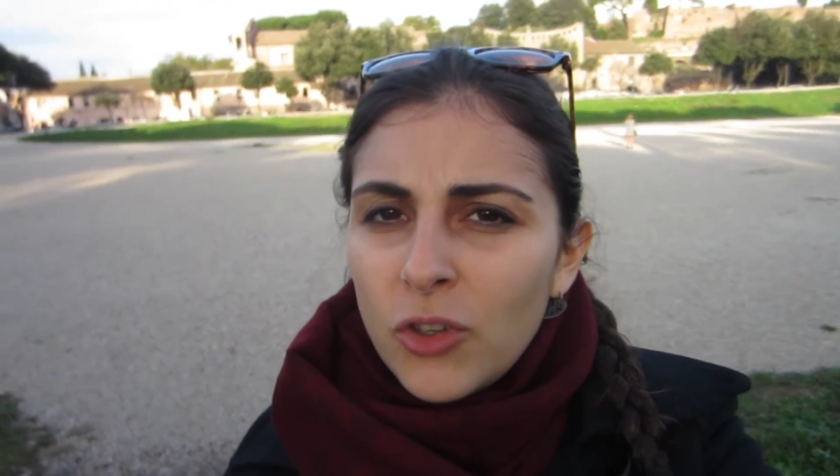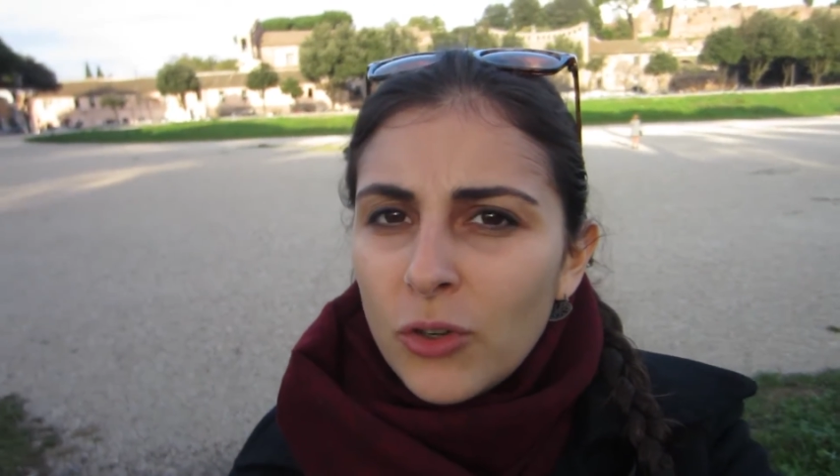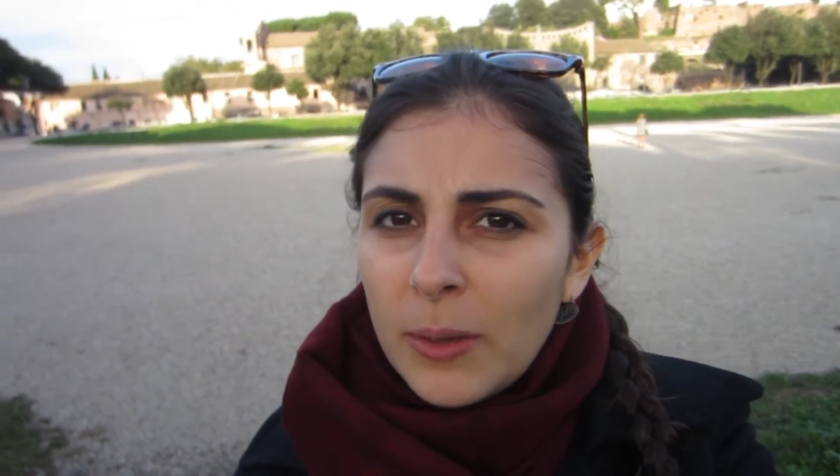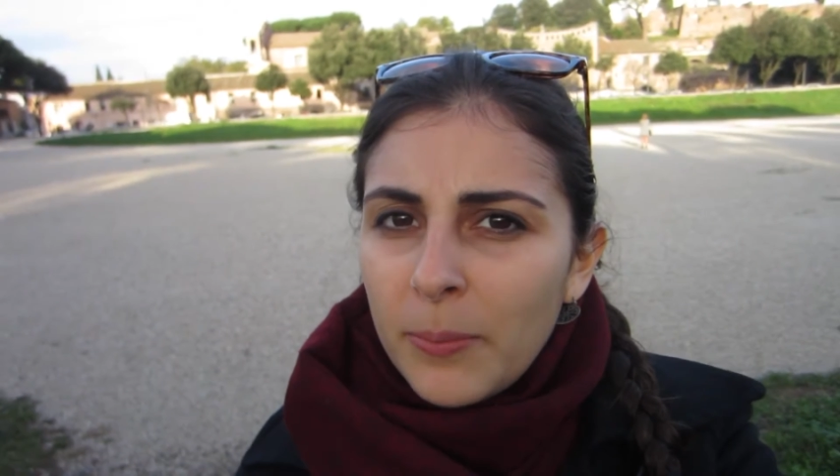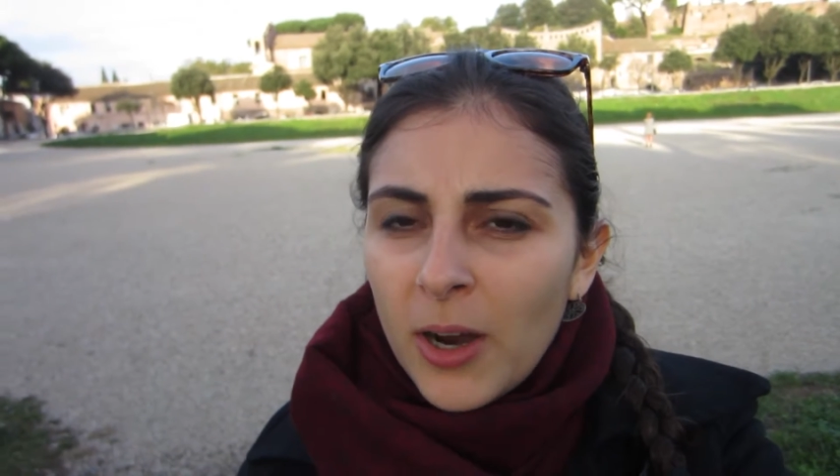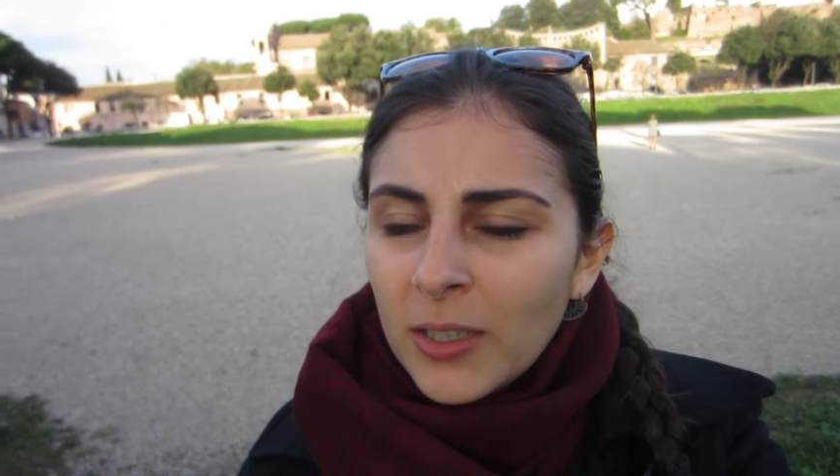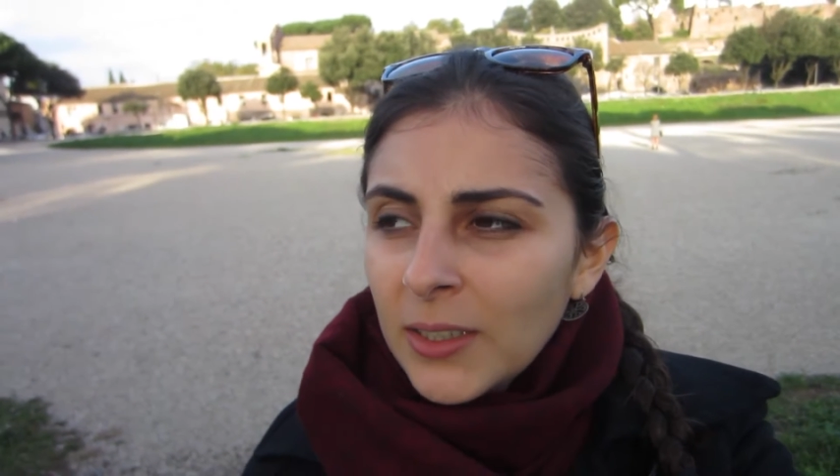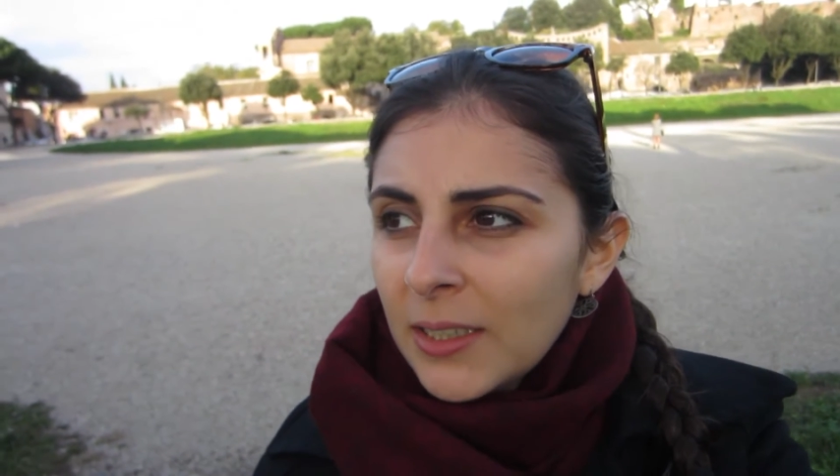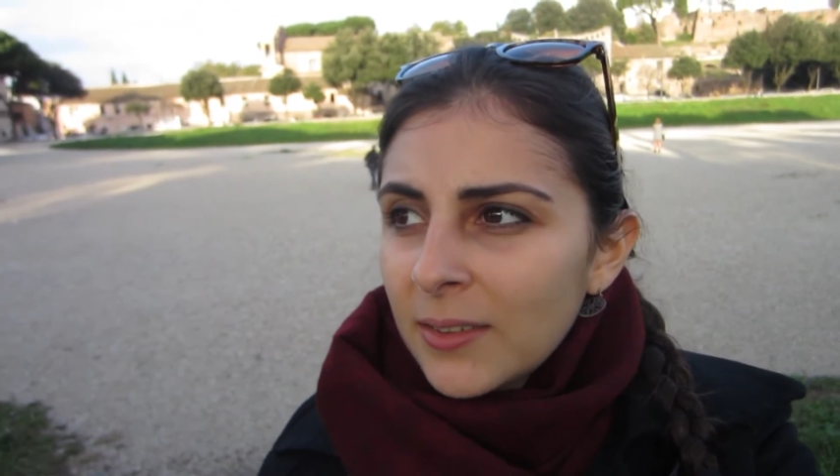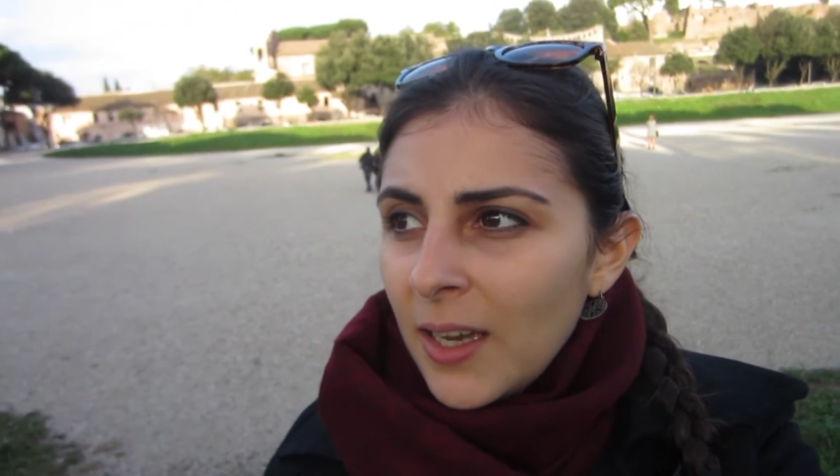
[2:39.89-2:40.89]
Europe are
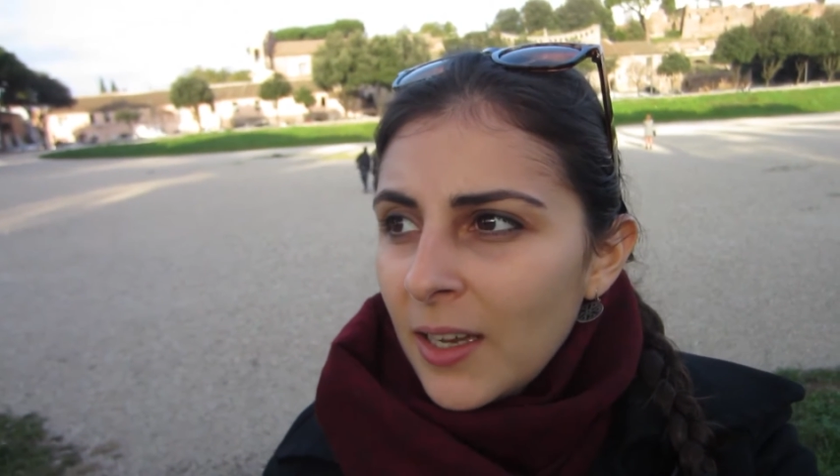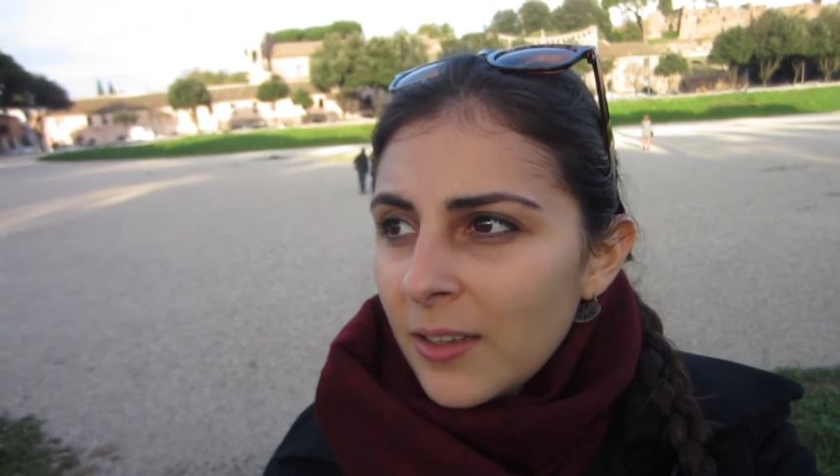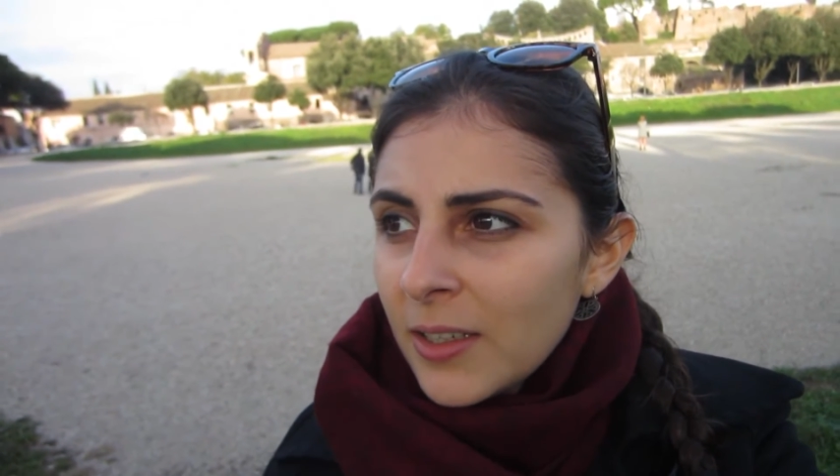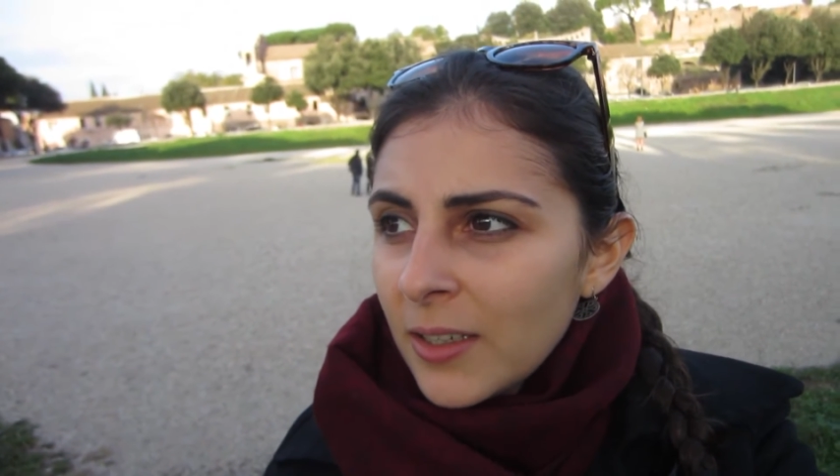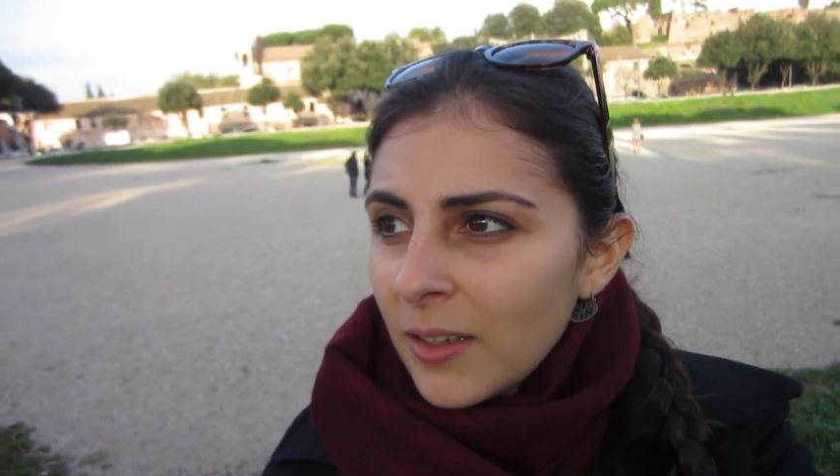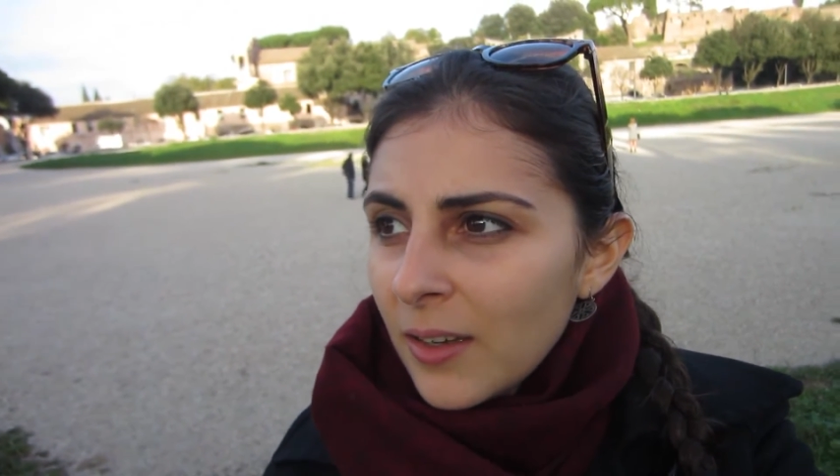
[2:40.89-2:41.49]
like that, I think.